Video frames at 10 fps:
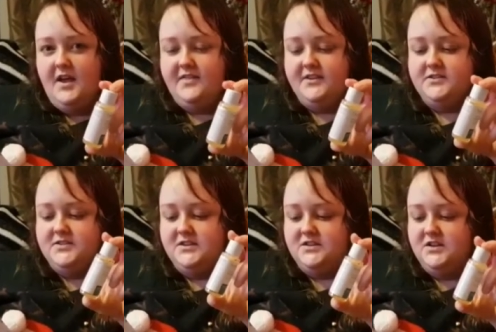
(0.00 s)
and
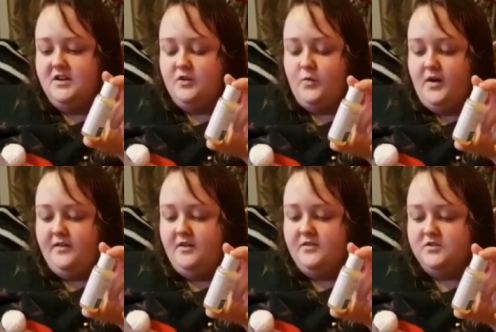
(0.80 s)
this is another
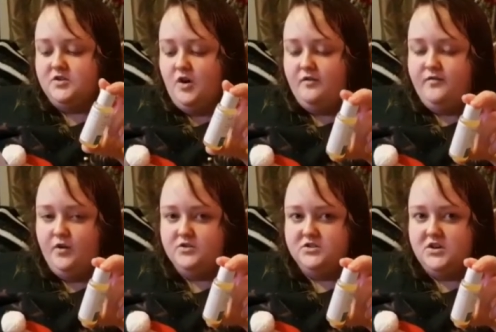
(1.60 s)
one that's got a
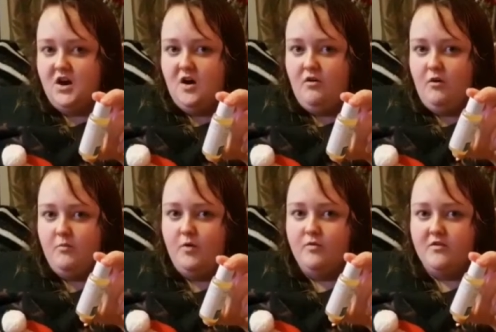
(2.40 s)
four star or
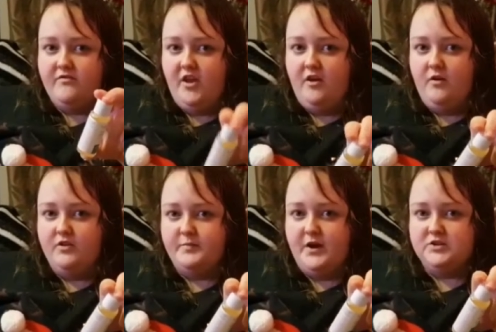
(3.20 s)
more review
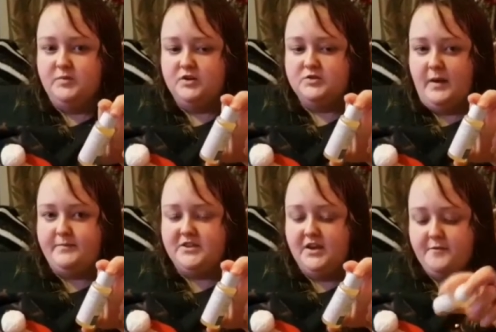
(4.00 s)
on the Birchbox
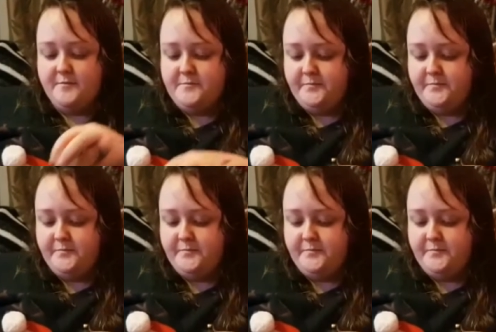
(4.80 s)
website.